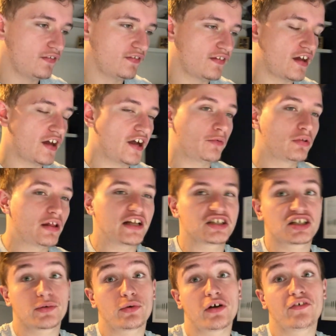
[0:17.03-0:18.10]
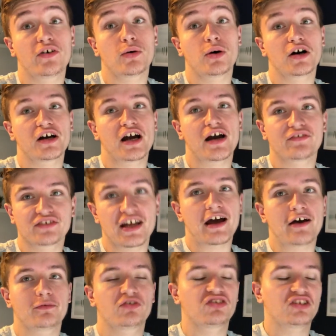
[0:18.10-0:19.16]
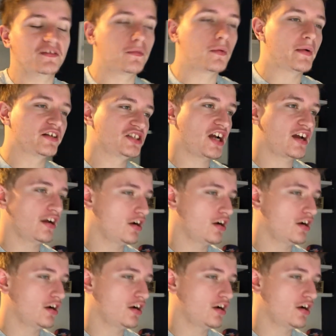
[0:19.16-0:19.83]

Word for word: So watching with I'm going for now. I just need to put my jacket